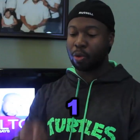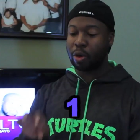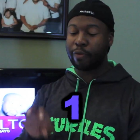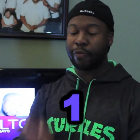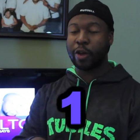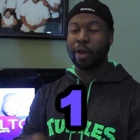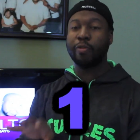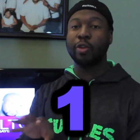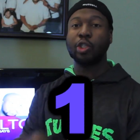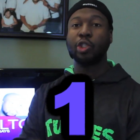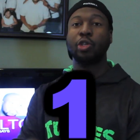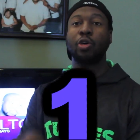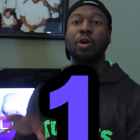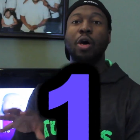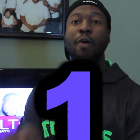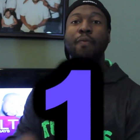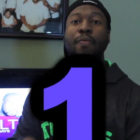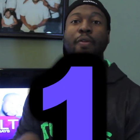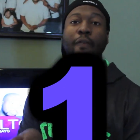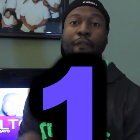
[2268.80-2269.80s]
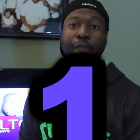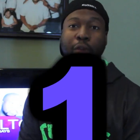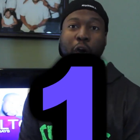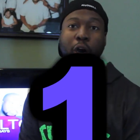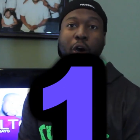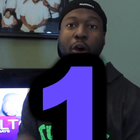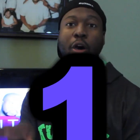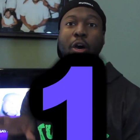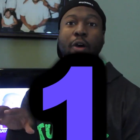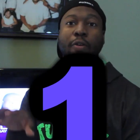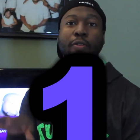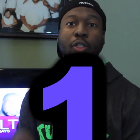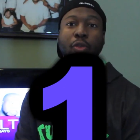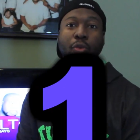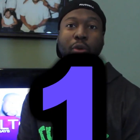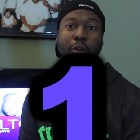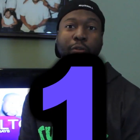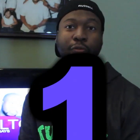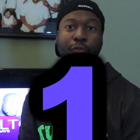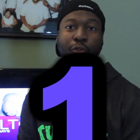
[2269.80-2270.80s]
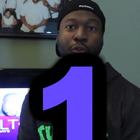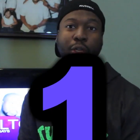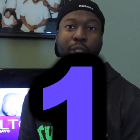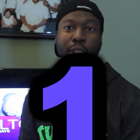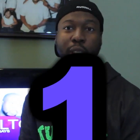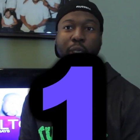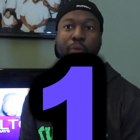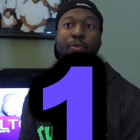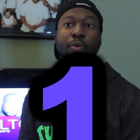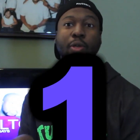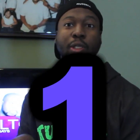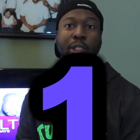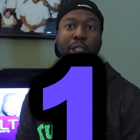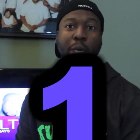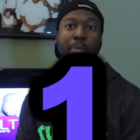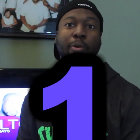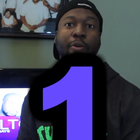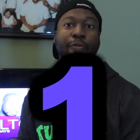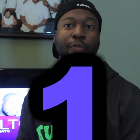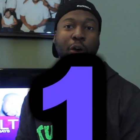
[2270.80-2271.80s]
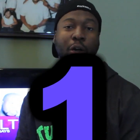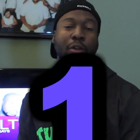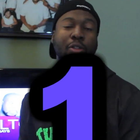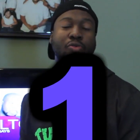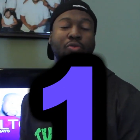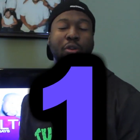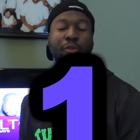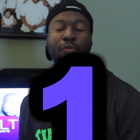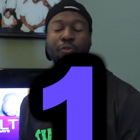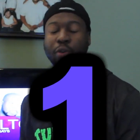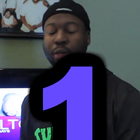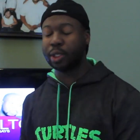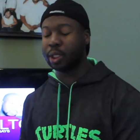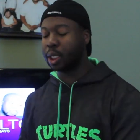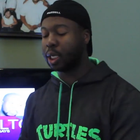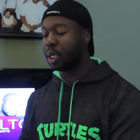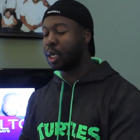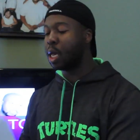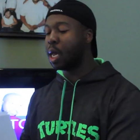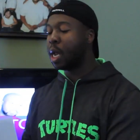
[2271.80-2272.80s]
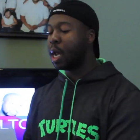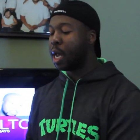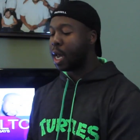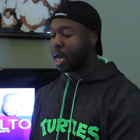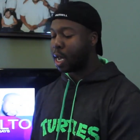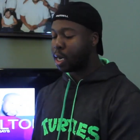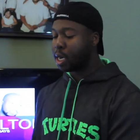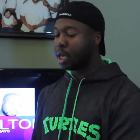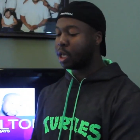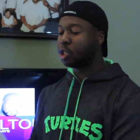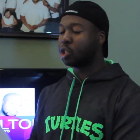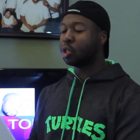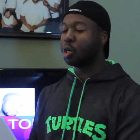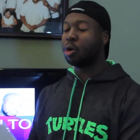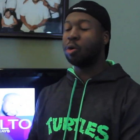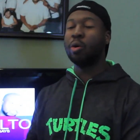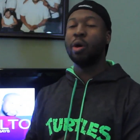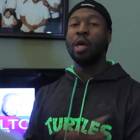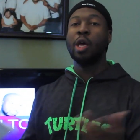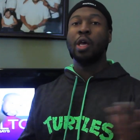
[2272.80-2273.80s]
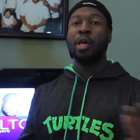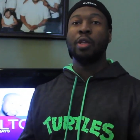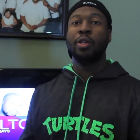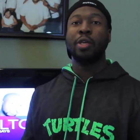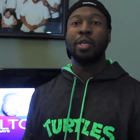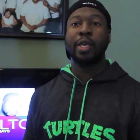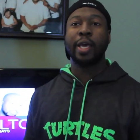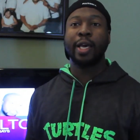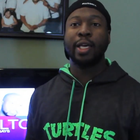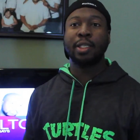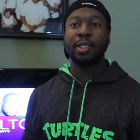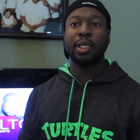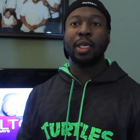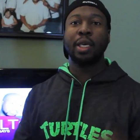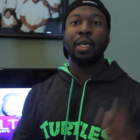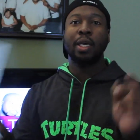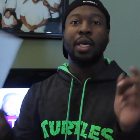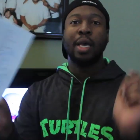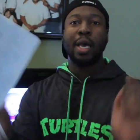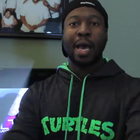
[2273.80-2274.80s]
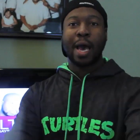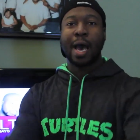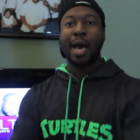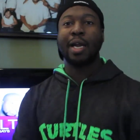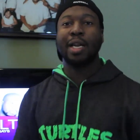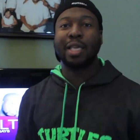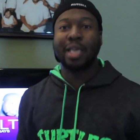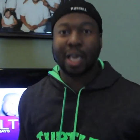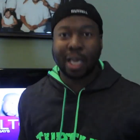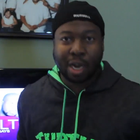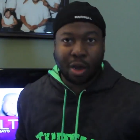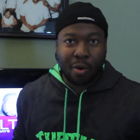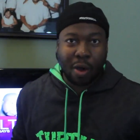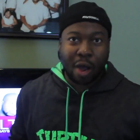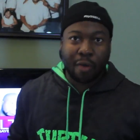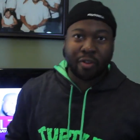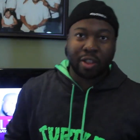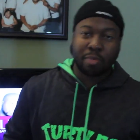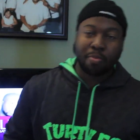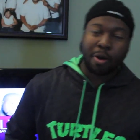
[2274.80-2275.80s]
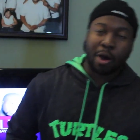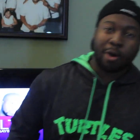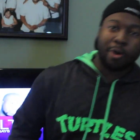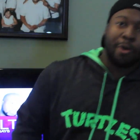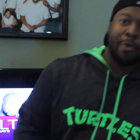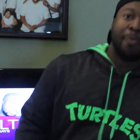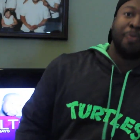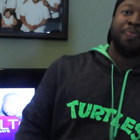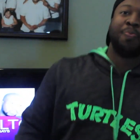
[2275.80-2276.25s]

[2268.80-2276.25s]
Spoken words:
one favorite show of the fall of 2014, the summer, fall of 2014. And that show, you guessed it, How to Get Away with Murder,